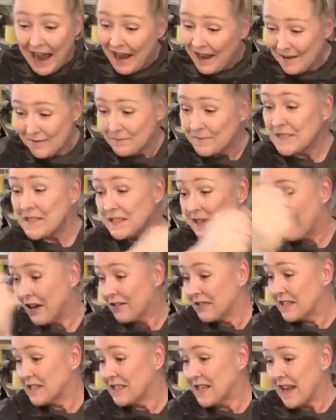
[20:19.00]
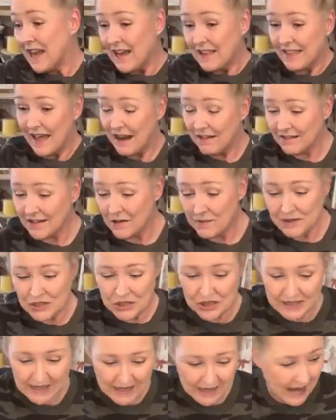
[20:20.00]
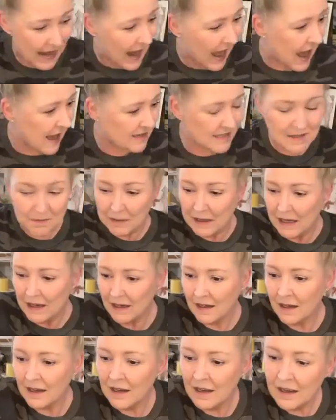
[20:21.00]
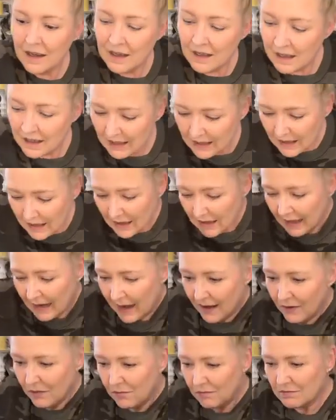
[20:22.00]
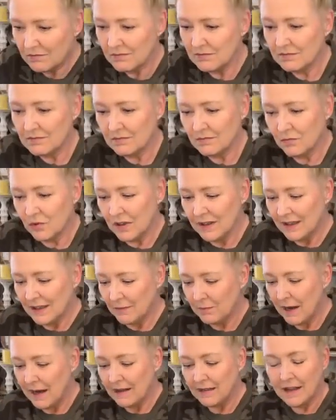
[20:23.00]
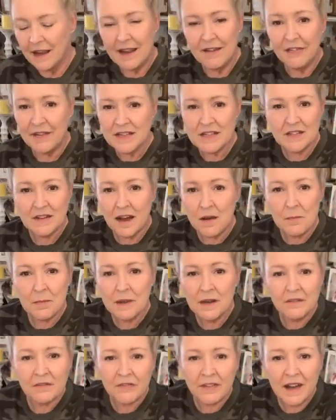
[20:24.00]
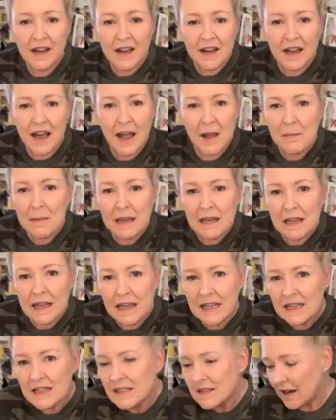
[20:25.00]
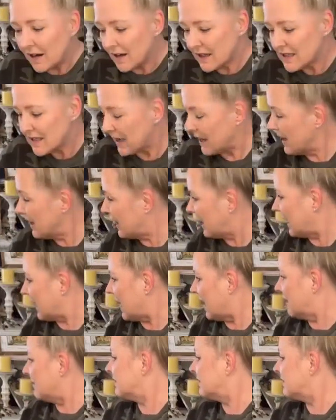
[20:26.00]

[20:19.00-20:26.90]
I am scared to death. I don't know what she's gonna ask me. Like, I don't really, my life has not been fun. I mean, like, it's not exciting.